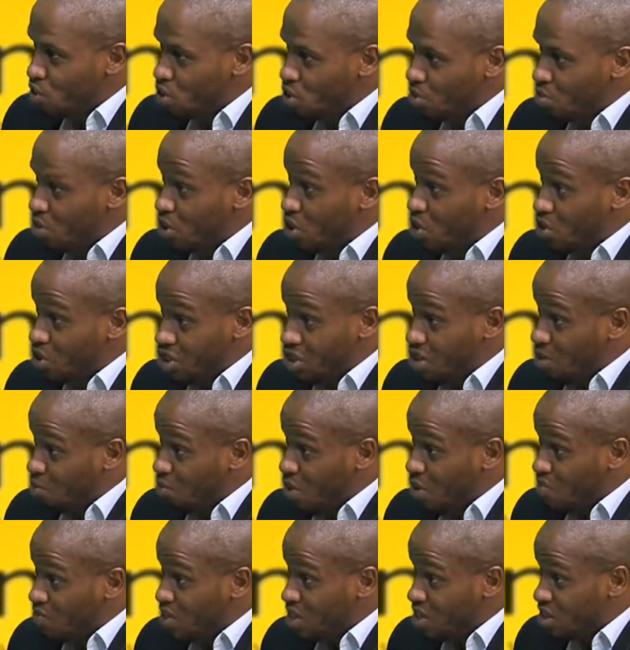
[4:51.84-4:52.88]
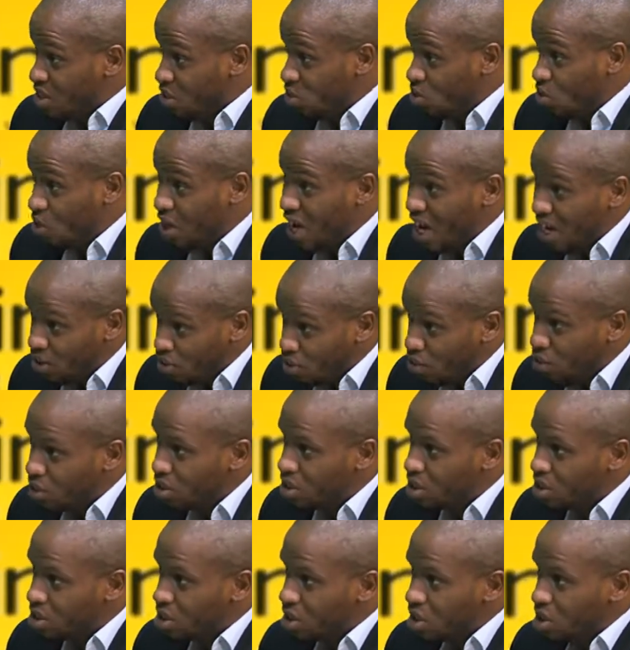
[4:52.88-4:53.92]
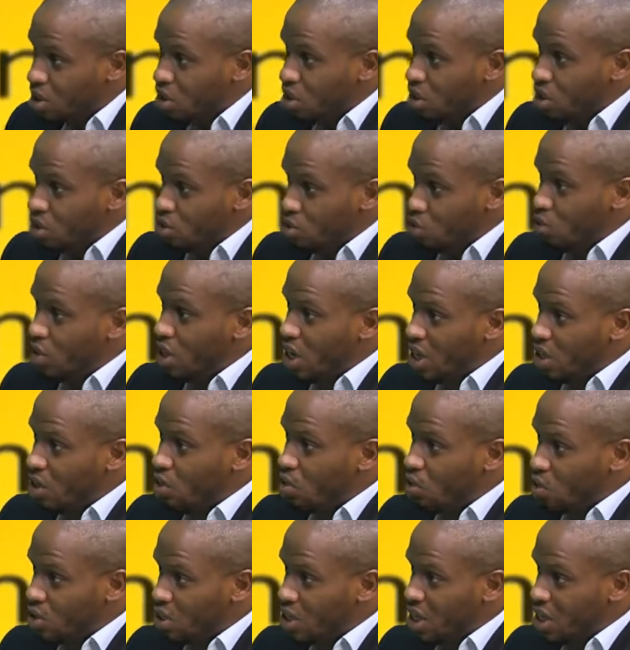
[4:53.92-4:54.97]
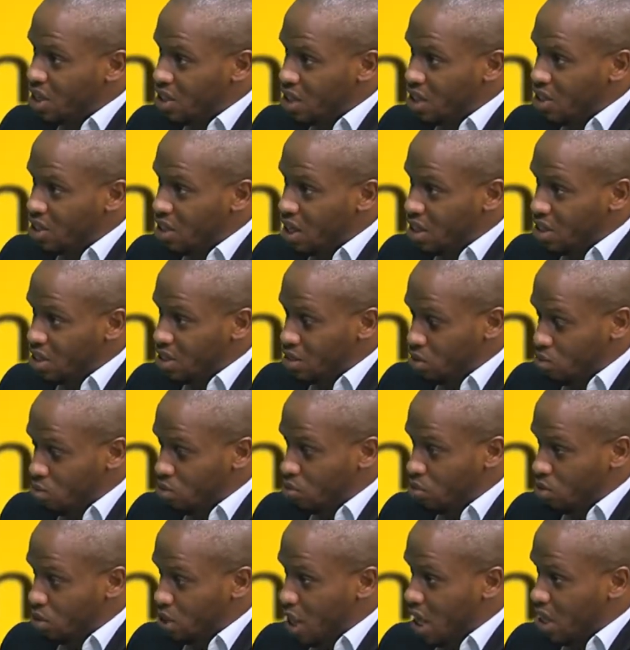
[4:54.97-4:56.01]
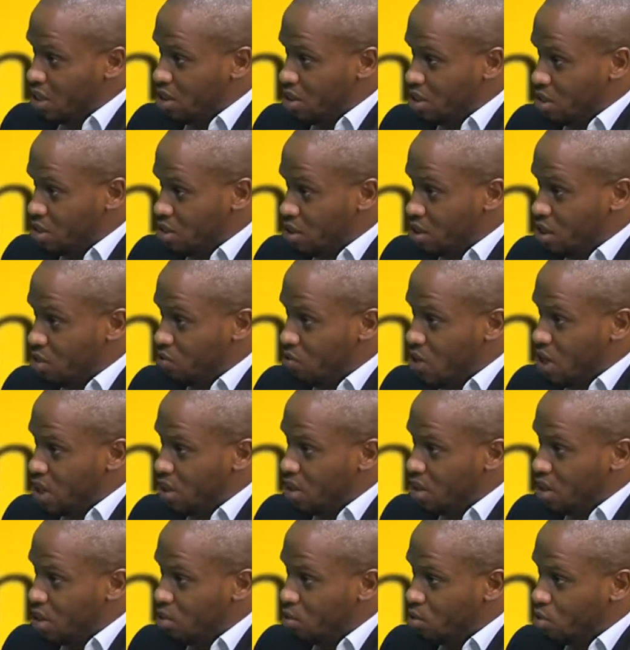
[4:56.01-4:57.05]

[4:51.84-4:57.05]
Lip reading: because the private sector cannot shoulder the cost as it is right now.